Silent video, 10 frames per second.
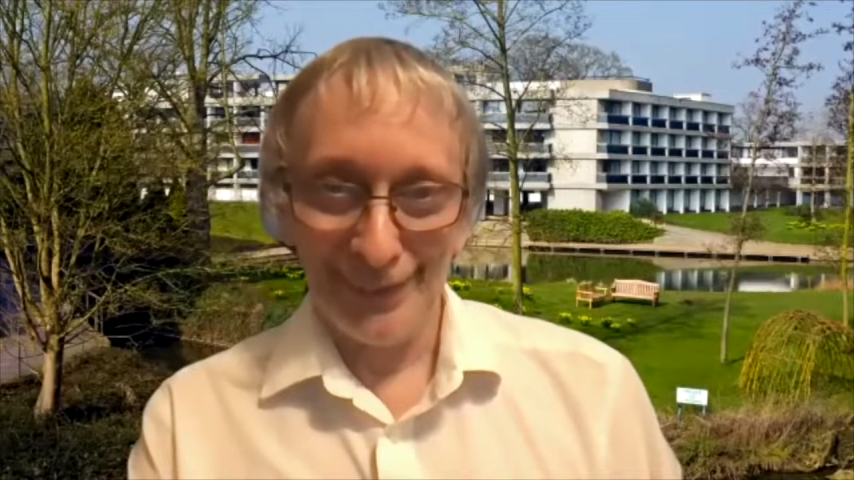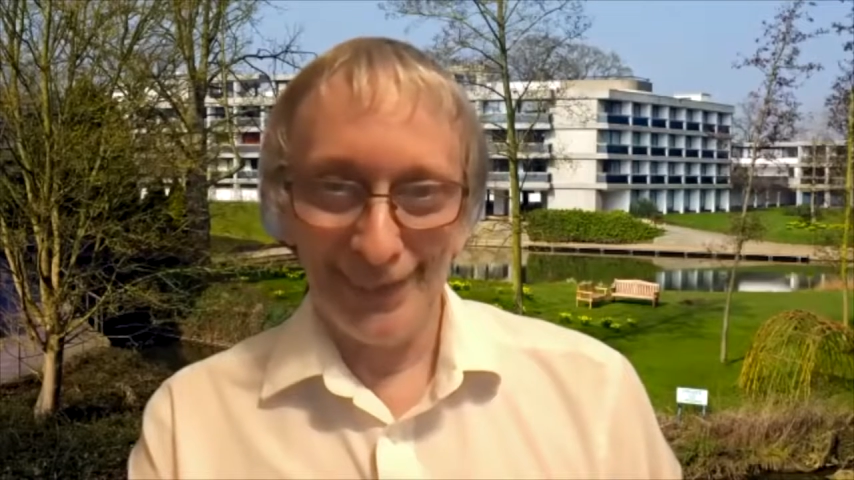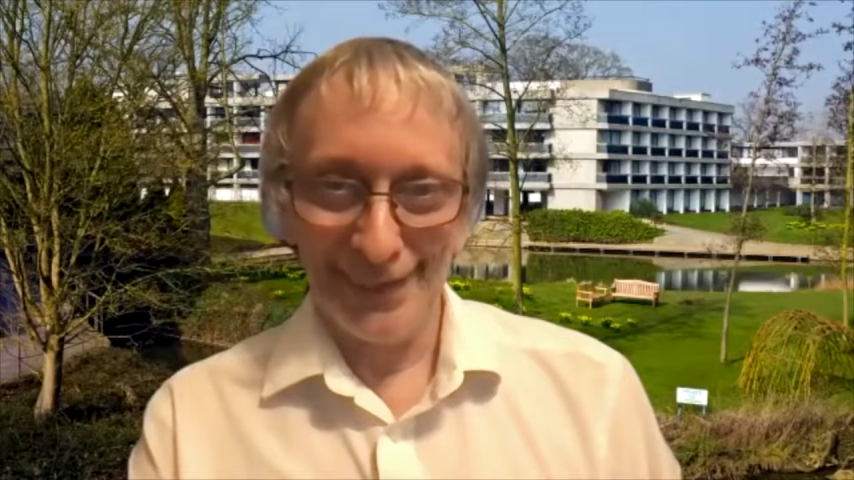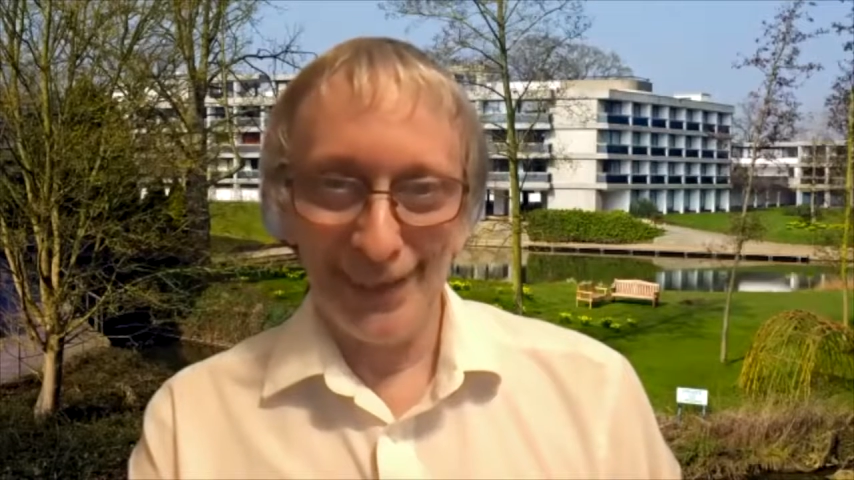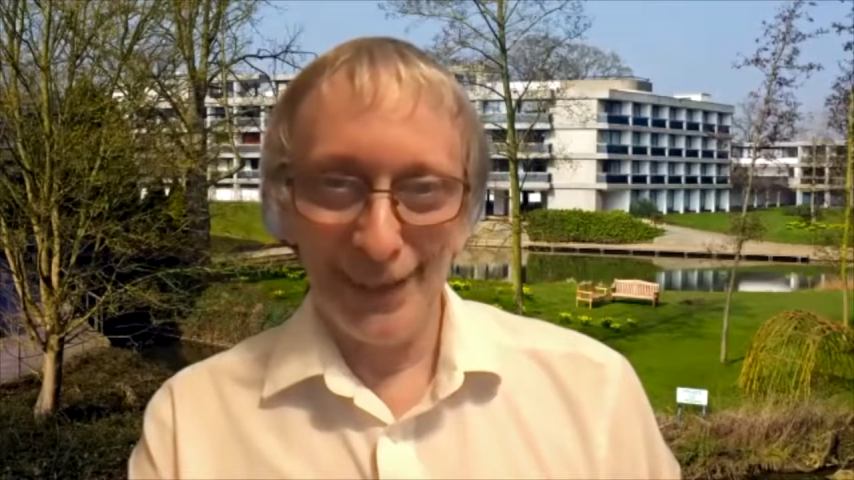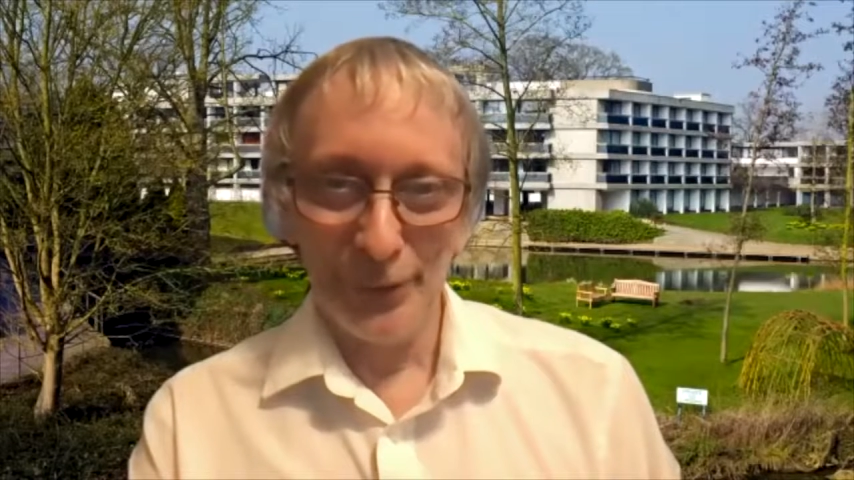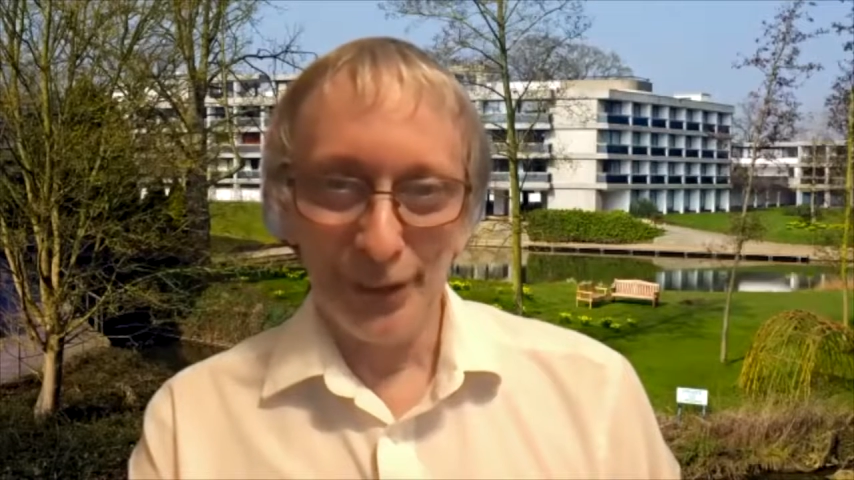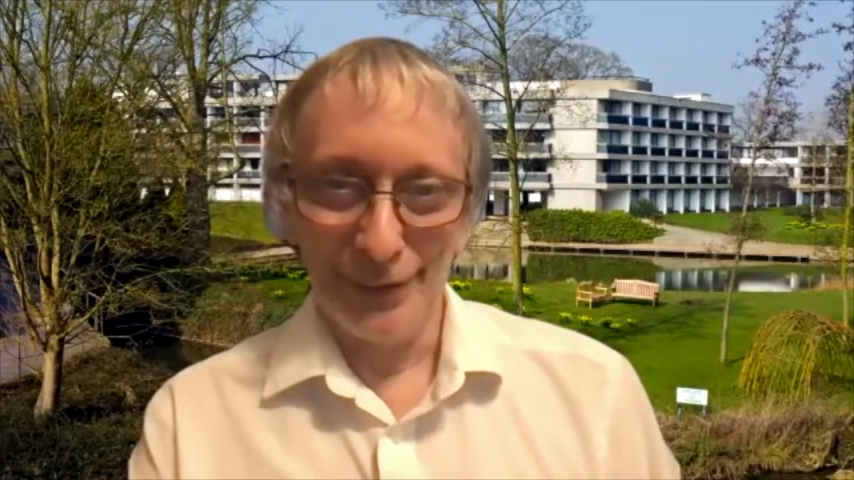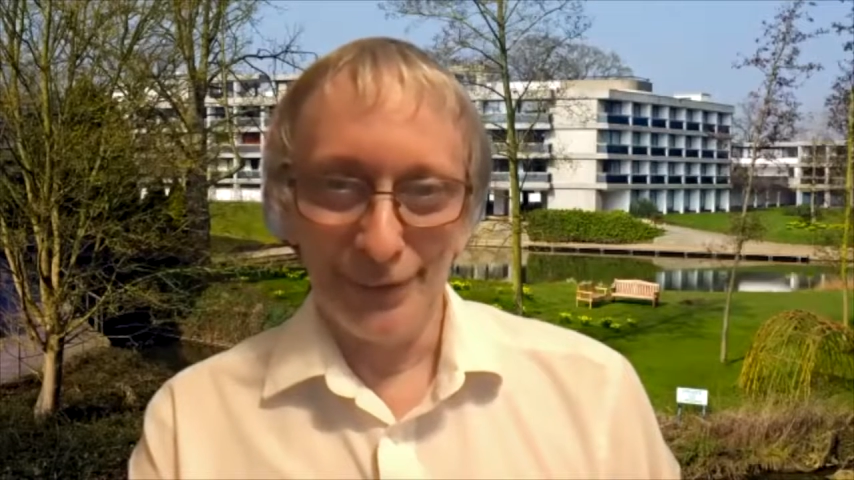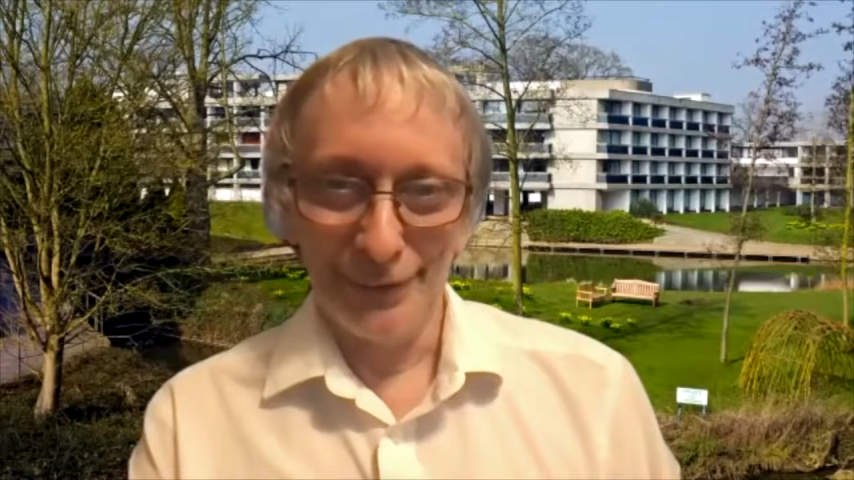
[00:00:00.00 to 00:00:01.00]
his theory,